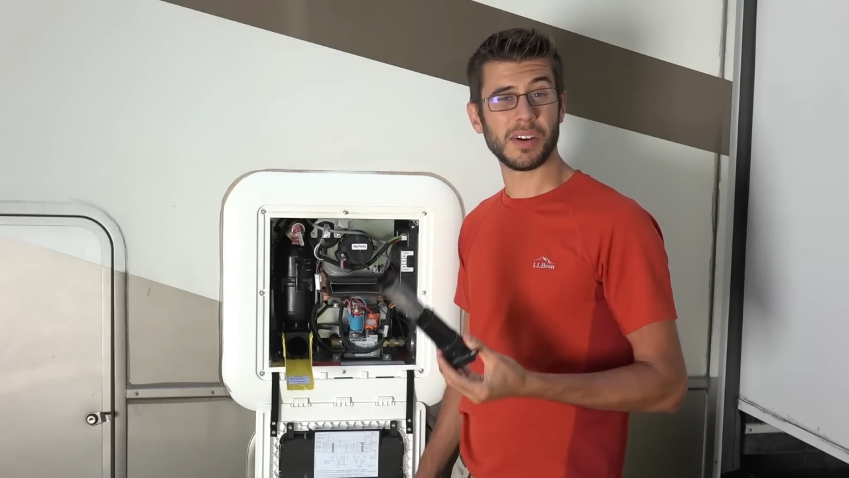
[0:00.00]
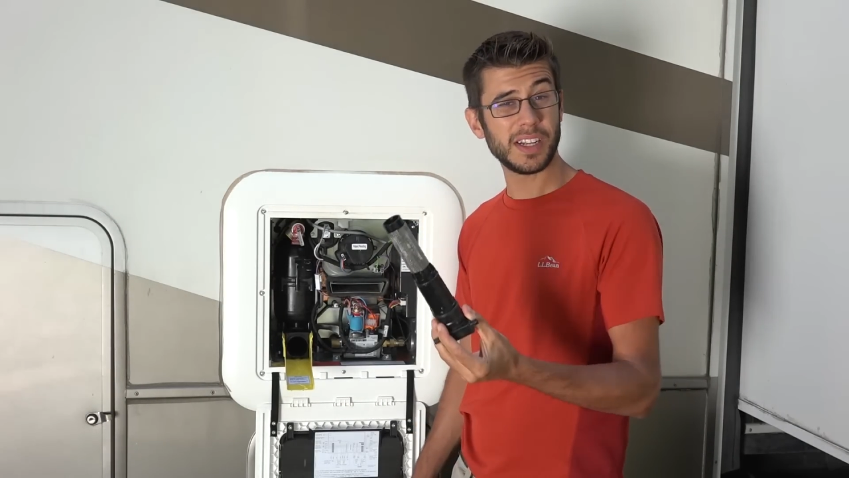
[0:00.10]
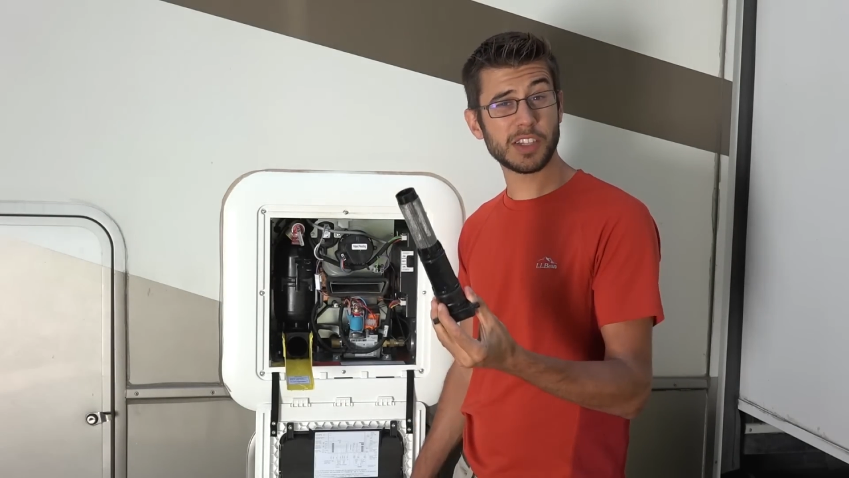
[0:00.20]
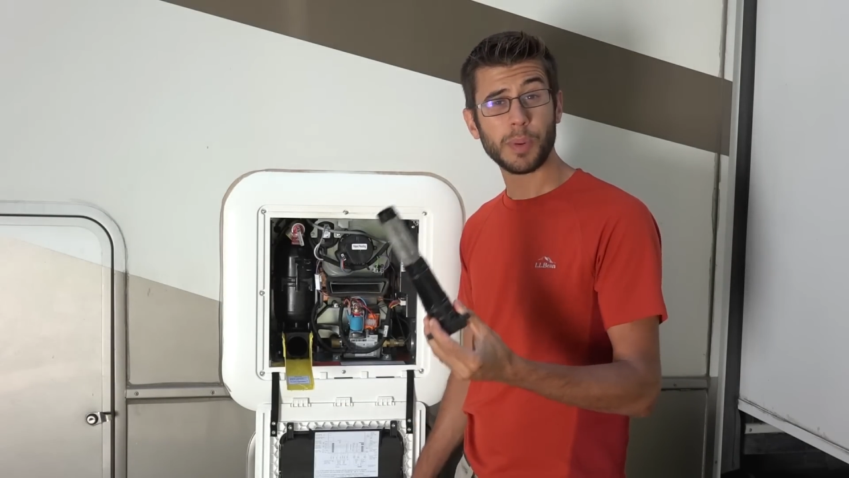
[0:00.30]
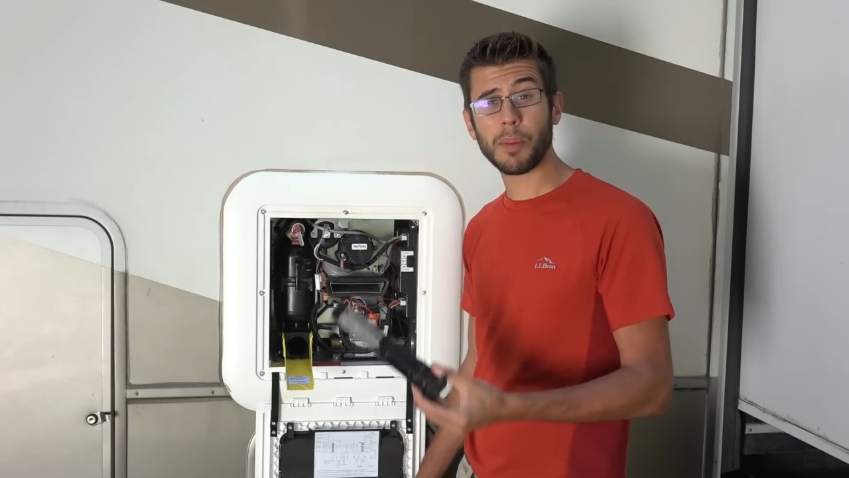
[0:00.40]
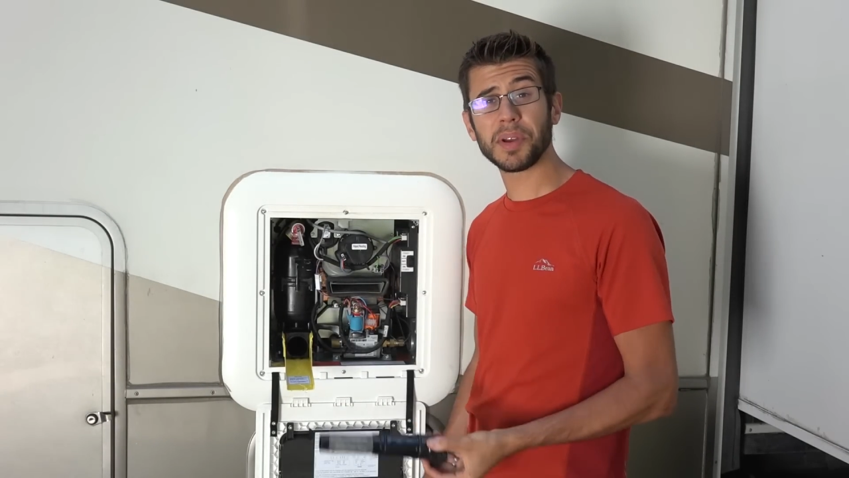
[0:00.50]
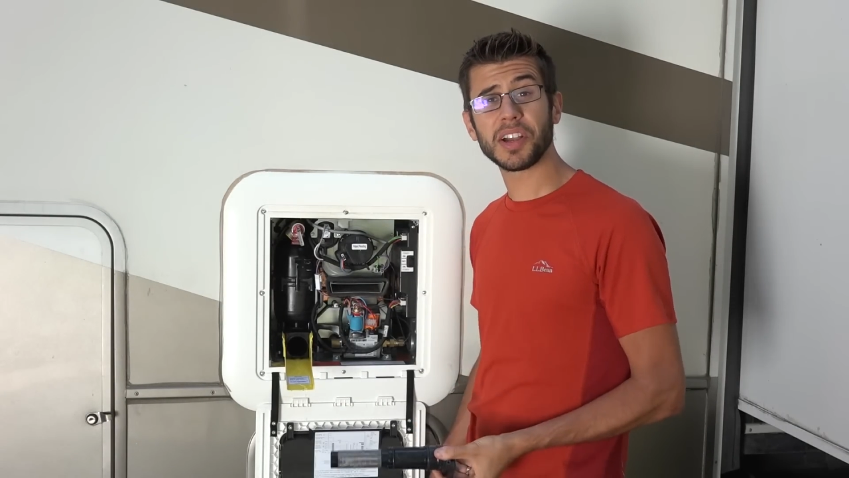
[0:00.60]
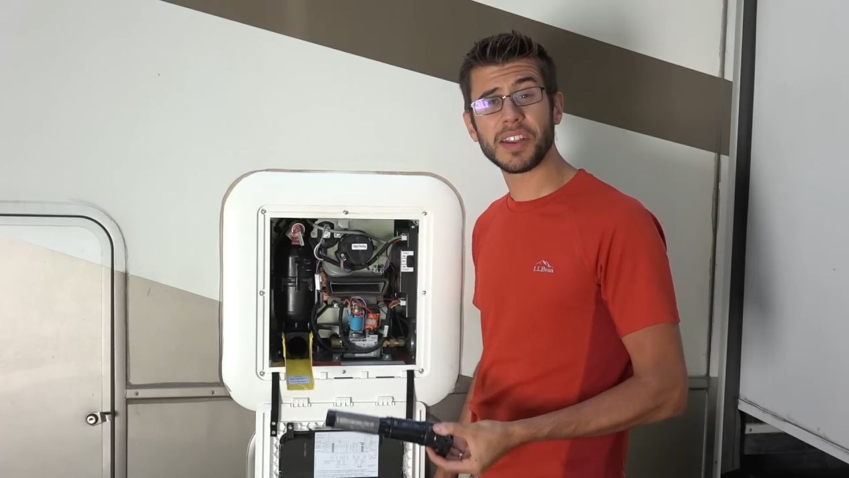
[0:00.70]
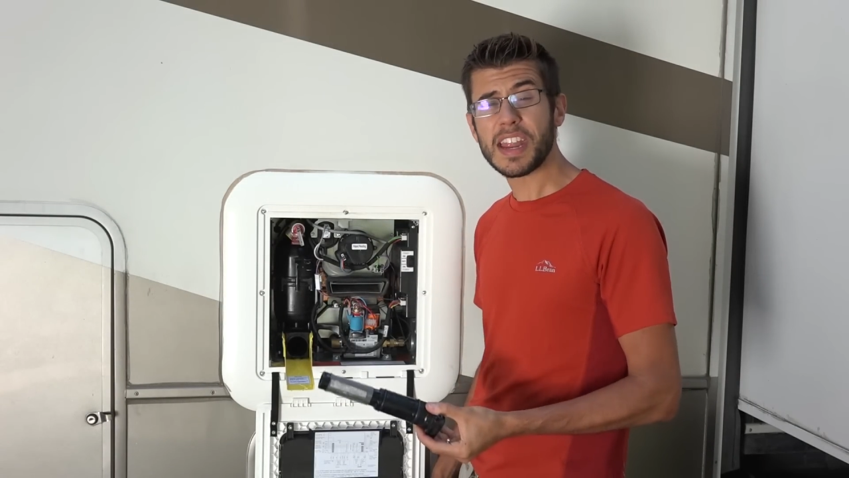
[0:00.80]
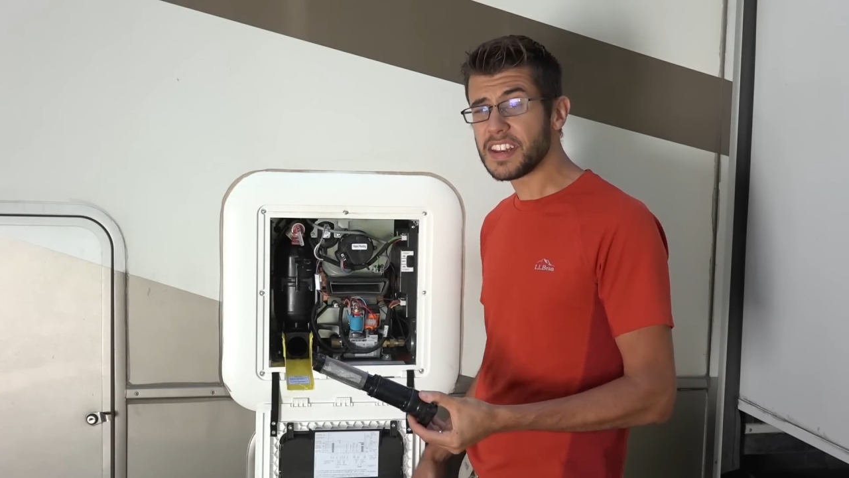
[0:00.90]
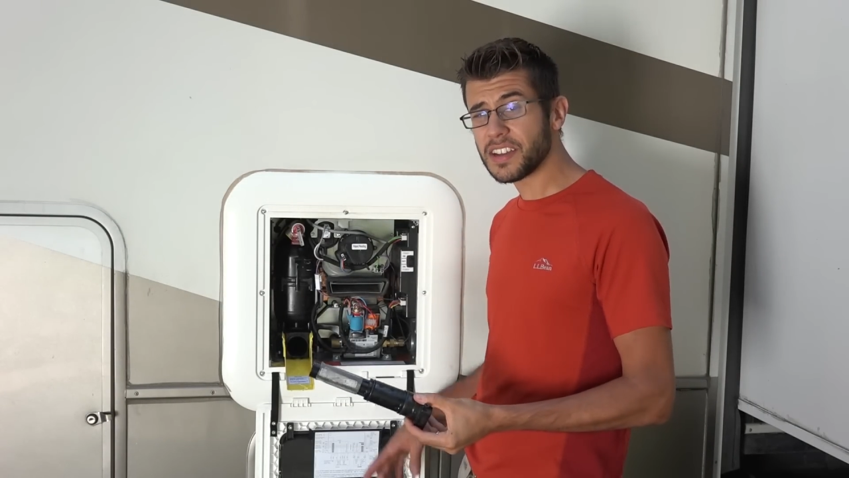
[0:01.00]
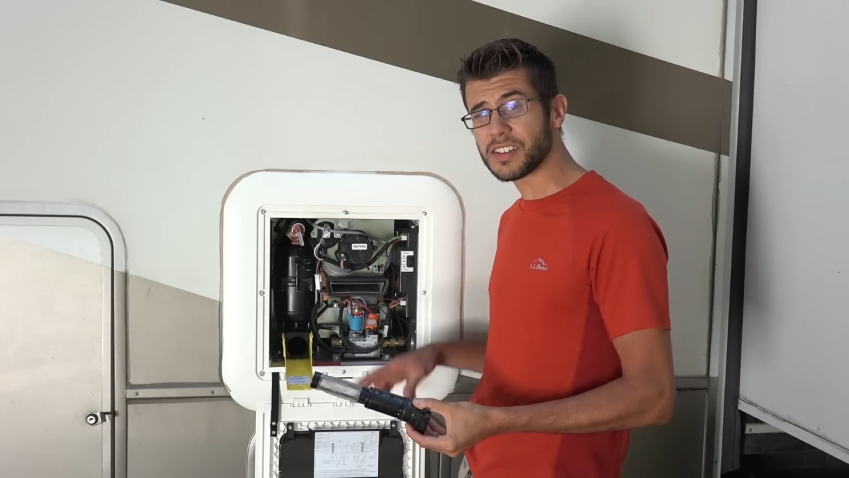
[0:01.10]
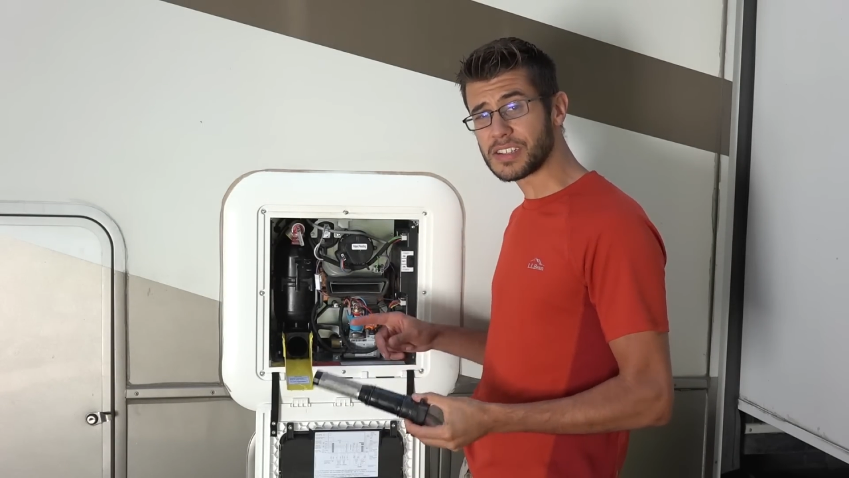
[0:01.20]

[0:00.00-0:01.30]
It's probably a good idea to